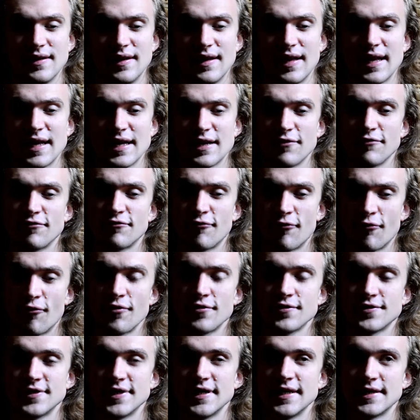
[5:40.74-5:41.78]
Like, of
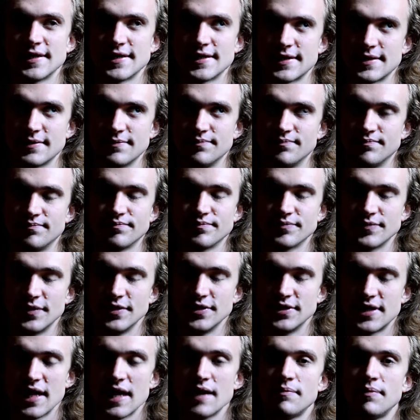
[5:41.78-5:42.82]
course,
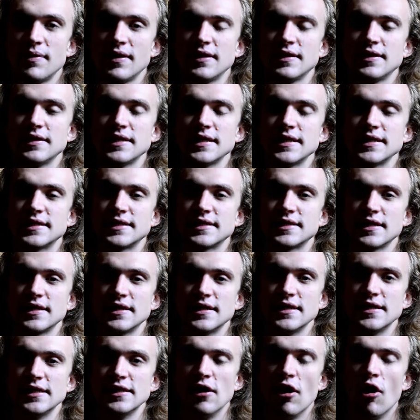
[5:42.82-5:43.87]
Japan is
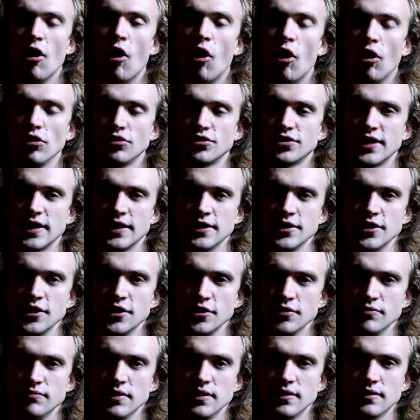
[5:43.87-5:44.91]
a hot and
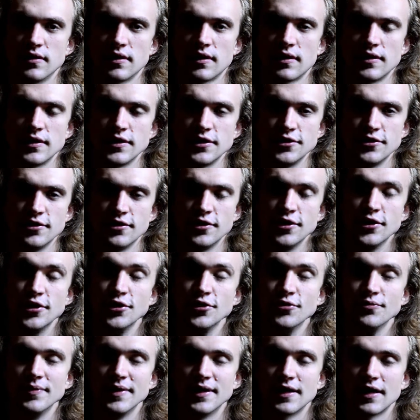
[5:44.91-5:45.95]

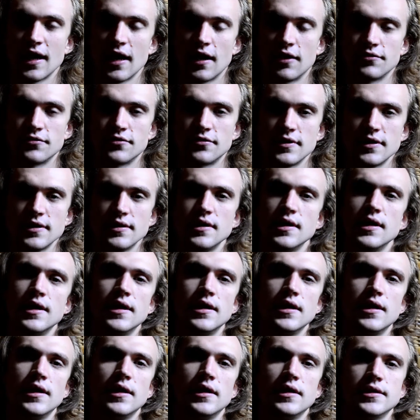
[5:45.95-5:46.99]
humid country,
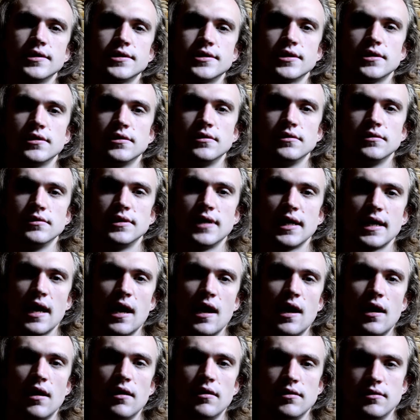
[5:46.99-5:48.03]
so they
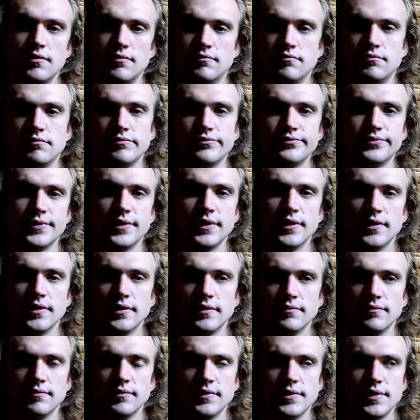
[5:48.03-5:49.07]
are
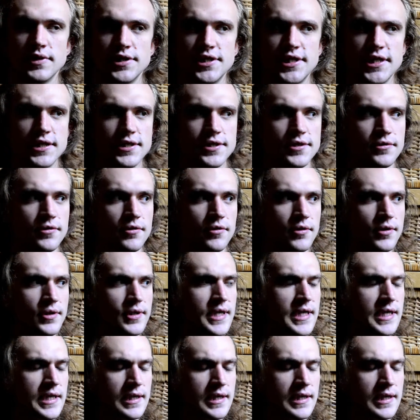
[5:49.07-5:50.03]
shitsudo,